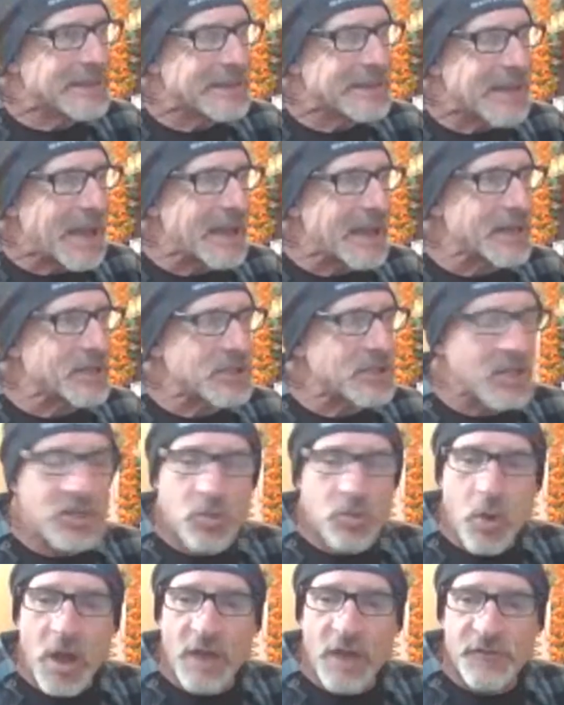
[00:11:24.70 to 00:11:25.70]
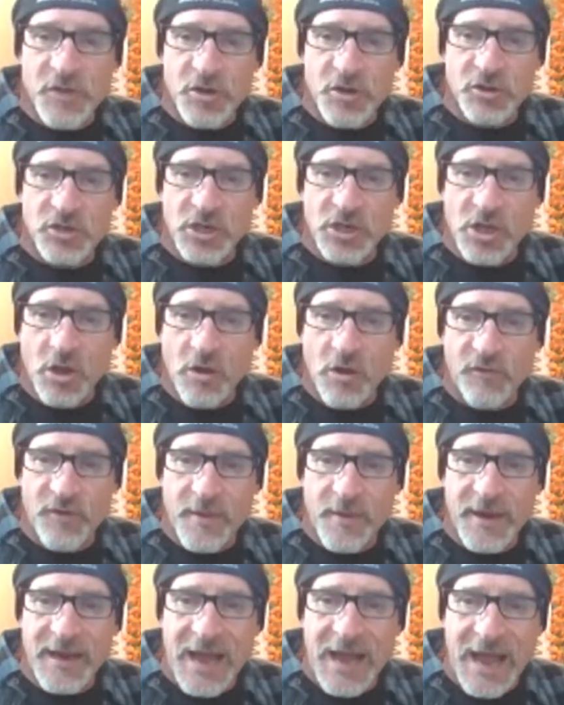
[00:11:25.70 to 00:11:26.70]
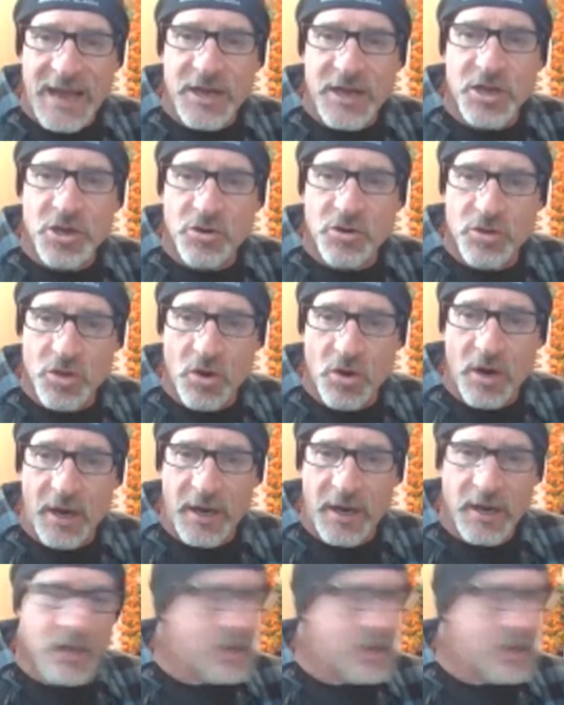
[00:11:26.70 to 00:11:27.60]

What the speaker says: 12 years ago from a guy in New York,